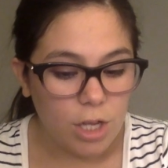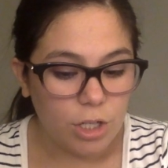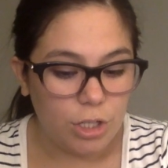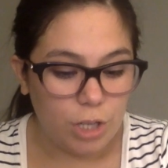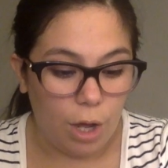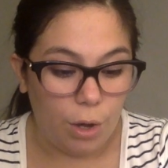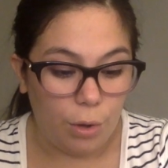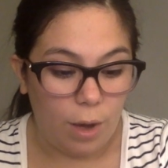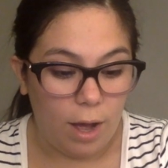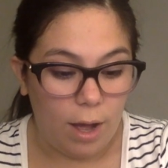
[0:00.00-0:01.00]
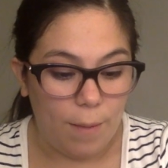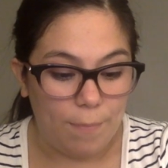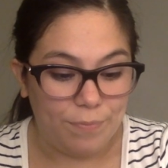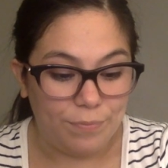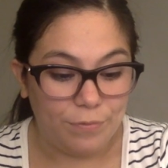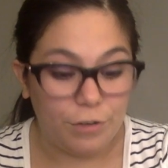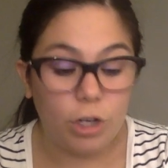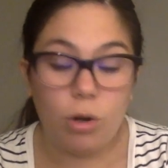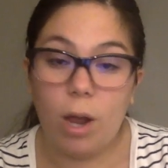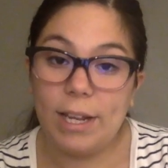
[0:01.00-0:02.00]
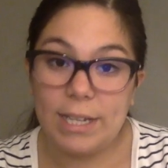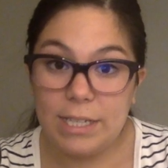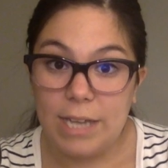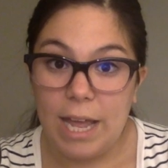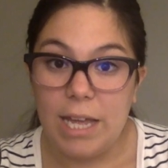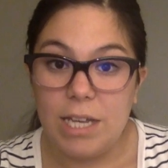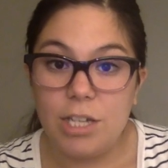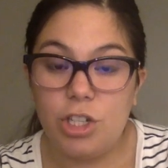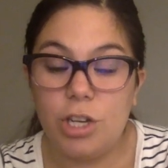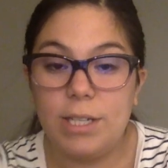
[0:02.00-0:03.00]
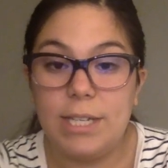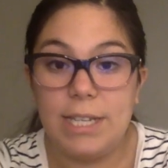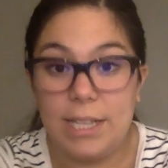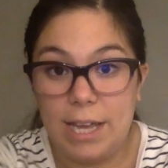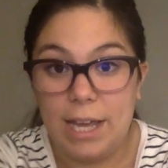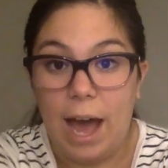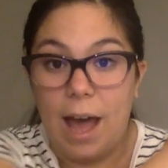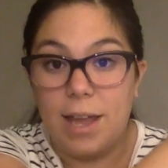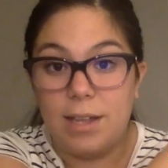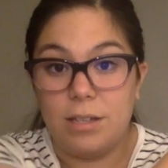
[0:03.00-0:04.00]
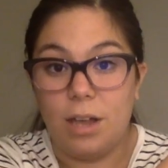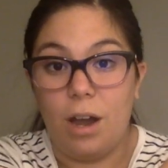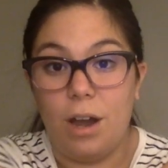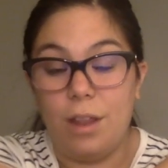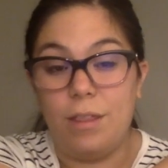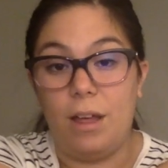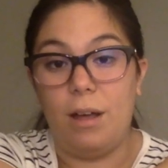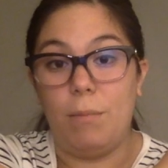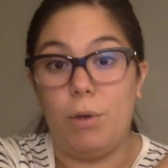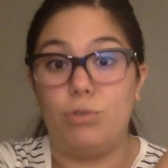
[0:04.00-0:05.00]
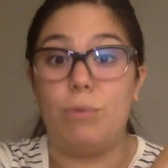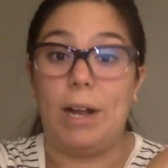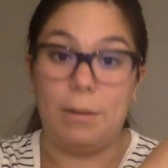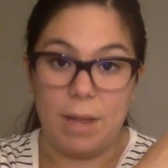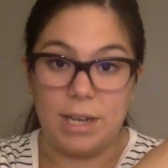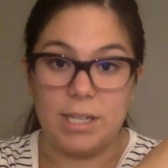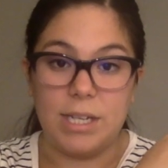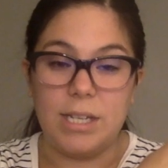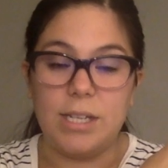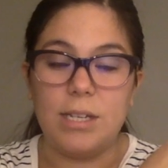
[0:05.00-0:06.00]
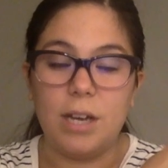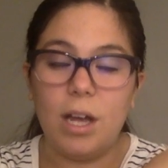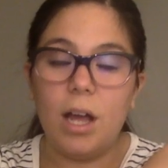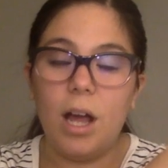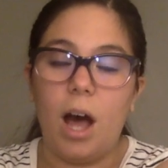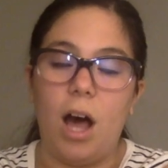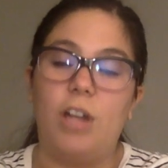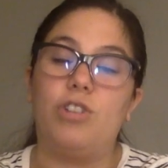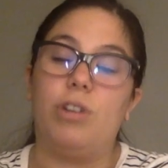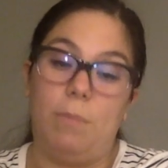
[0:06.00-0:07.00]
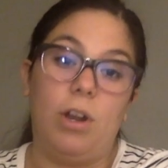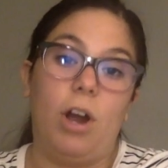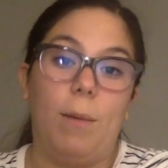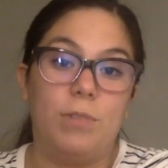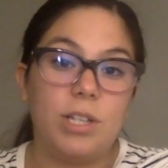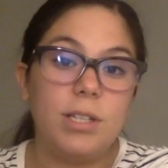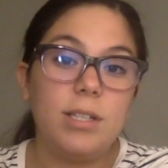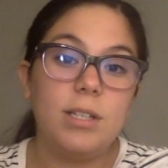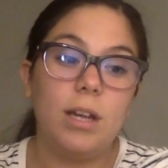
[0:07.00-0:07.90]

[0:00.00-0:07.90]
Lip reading: So, for the chronic stage, TKIs are the most recommended treatment option.